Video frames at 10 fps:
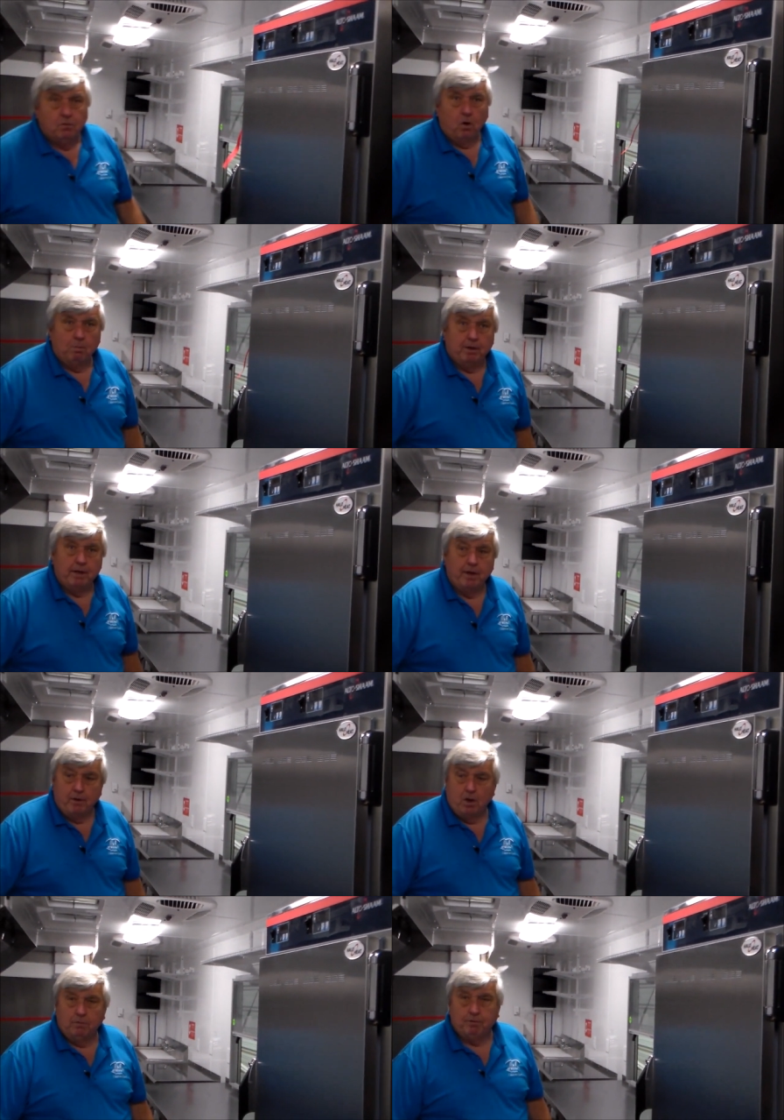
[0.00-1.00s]
Normally
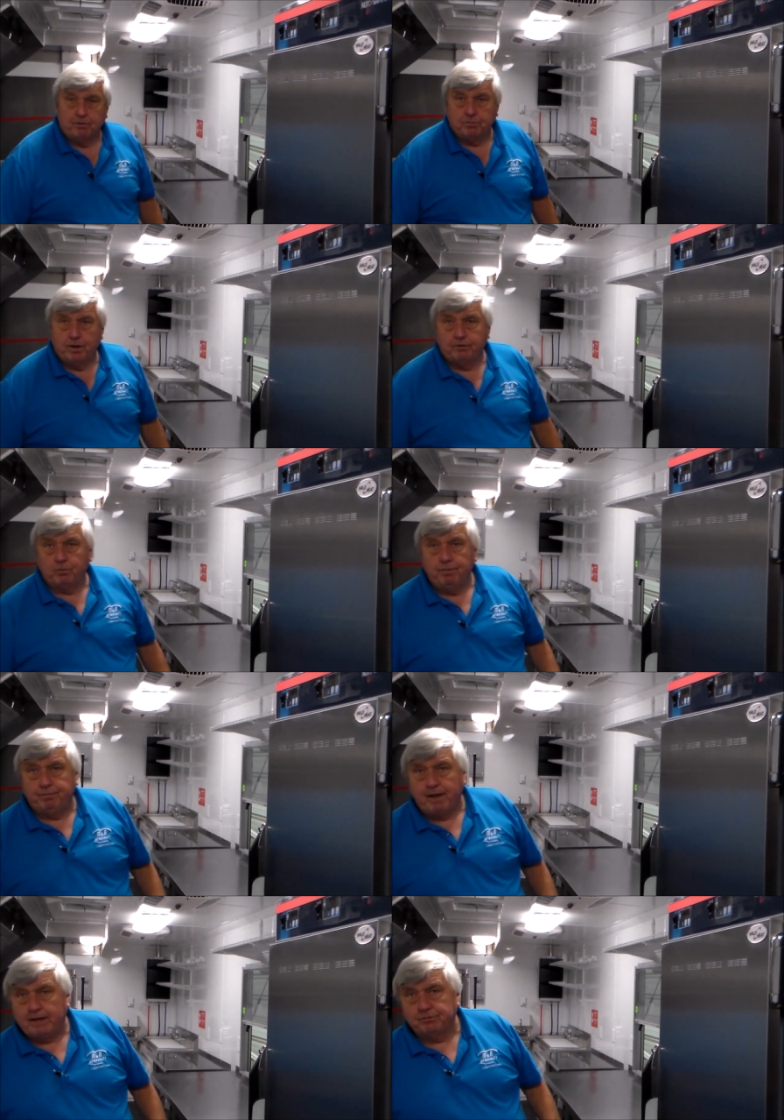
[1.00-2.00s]
on all of our trucks, we
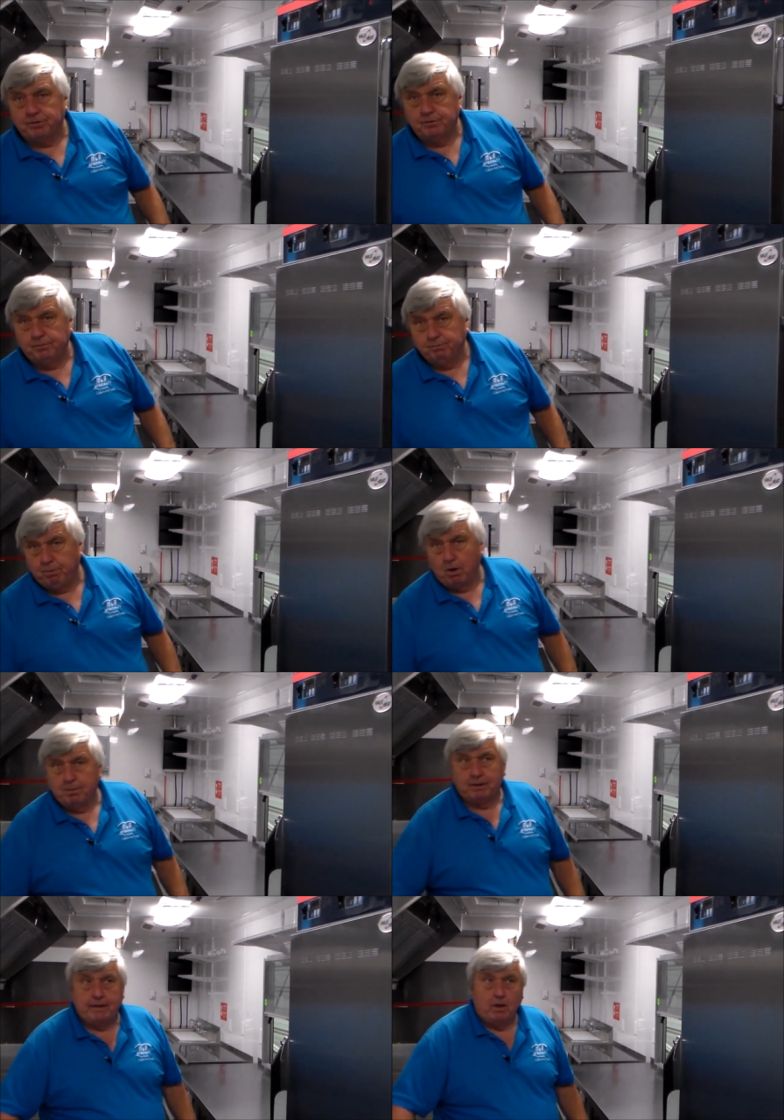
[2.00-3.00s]
fasten
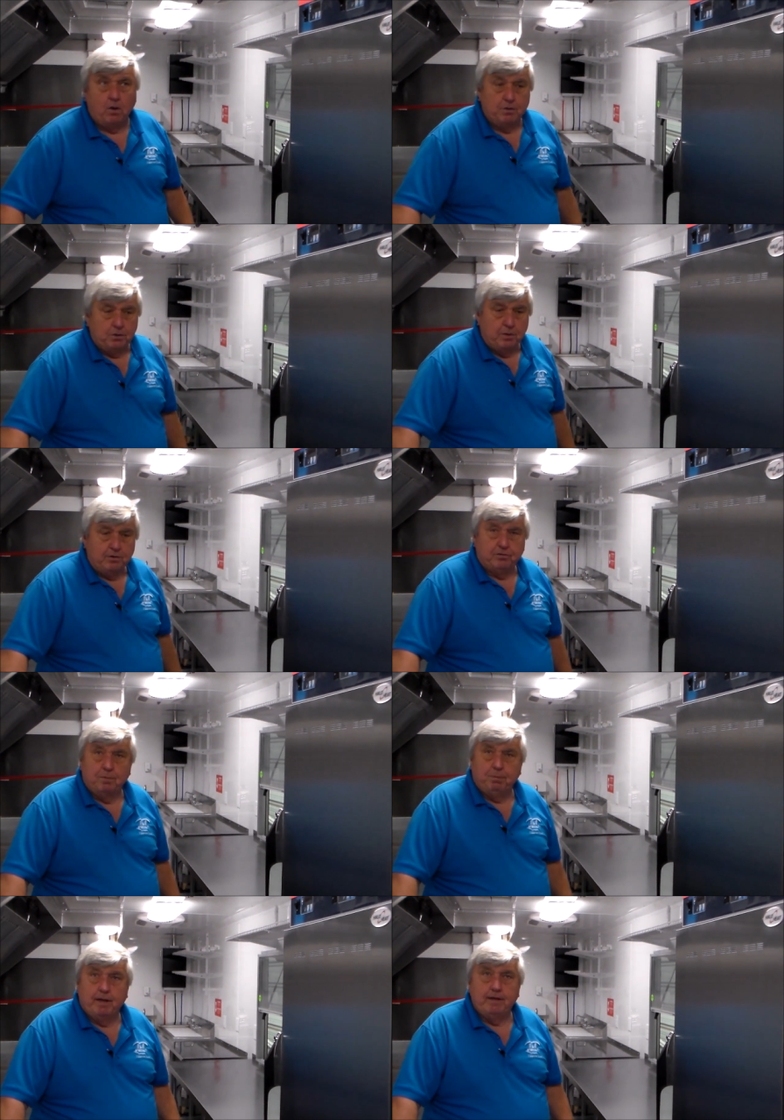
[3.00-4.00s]
permanently all the units
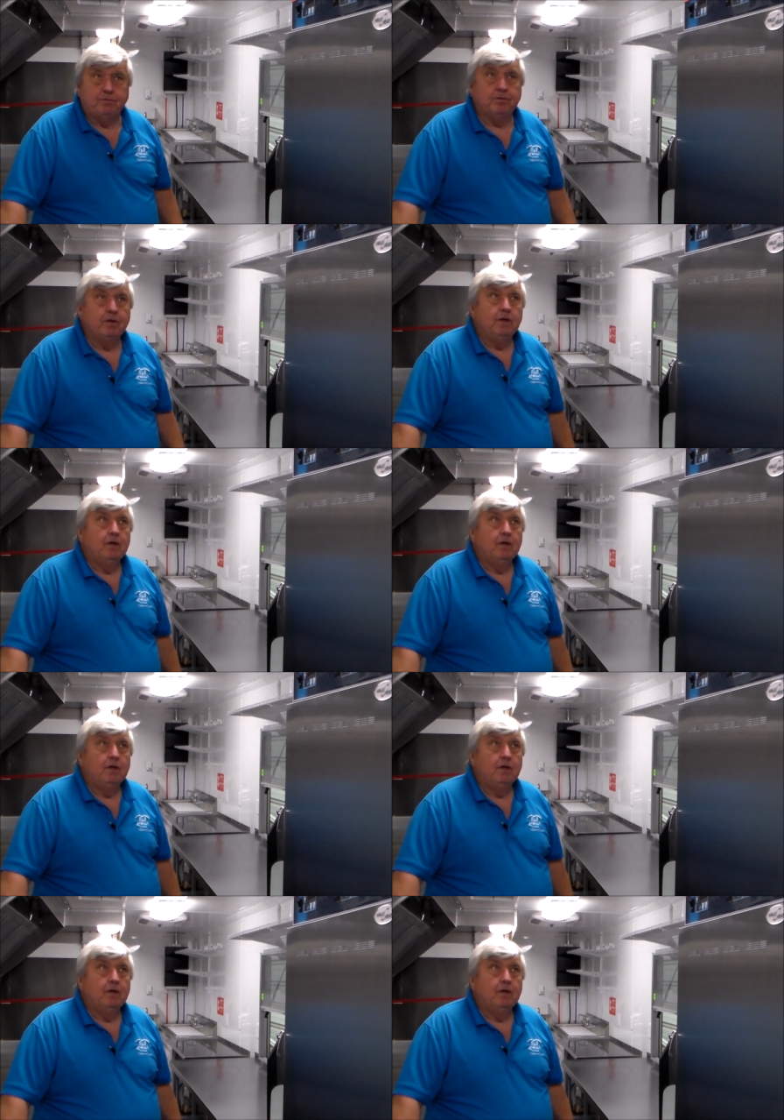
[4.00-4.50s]
in place.